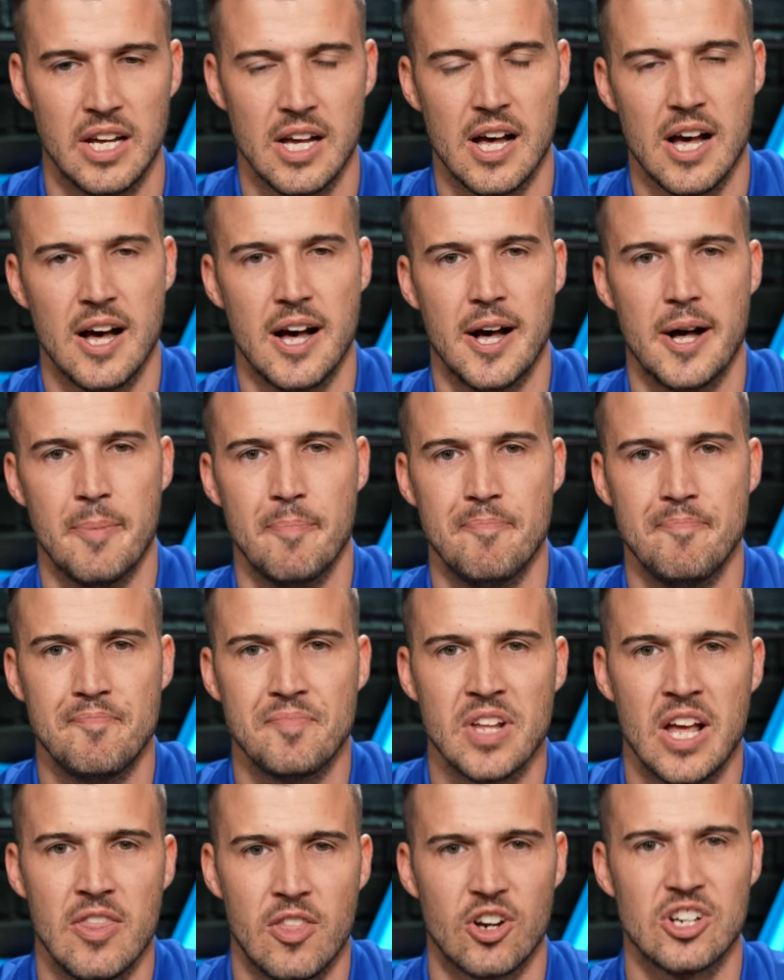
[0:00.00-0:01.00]

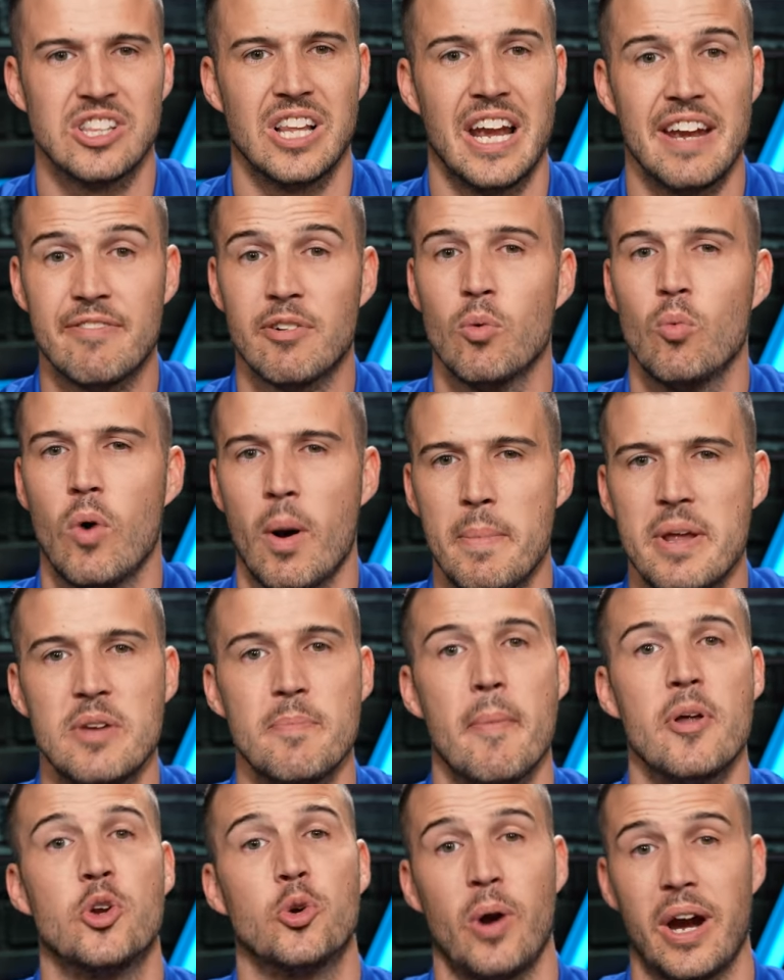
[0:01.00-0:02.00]
There's a lot of different, I
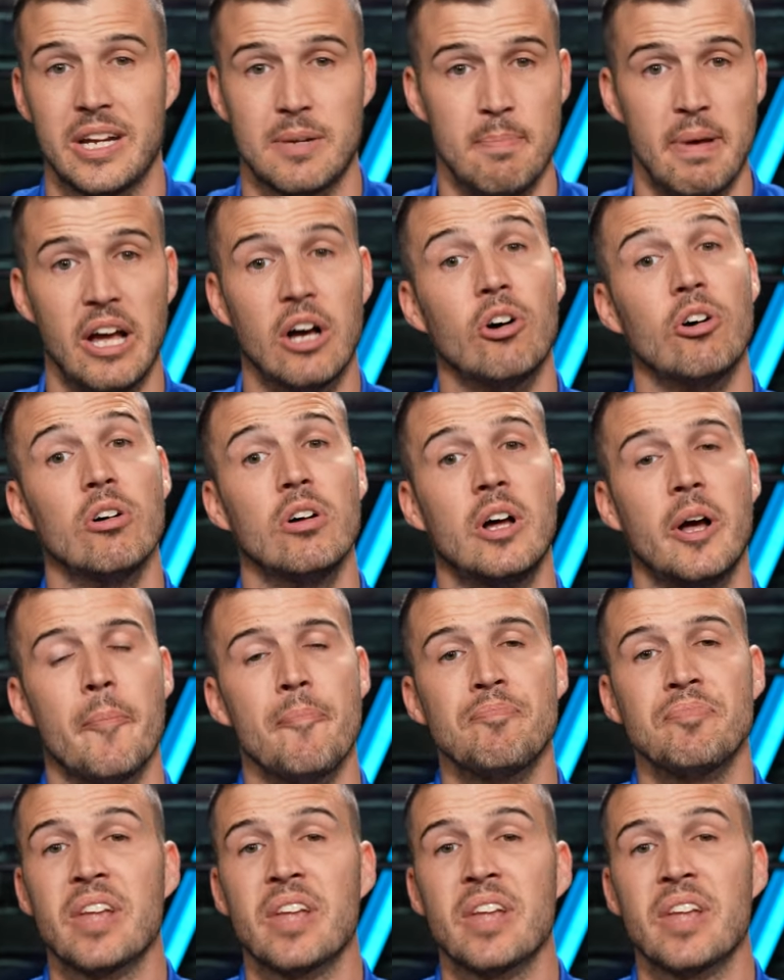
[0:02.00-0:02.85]
mean, direct mail.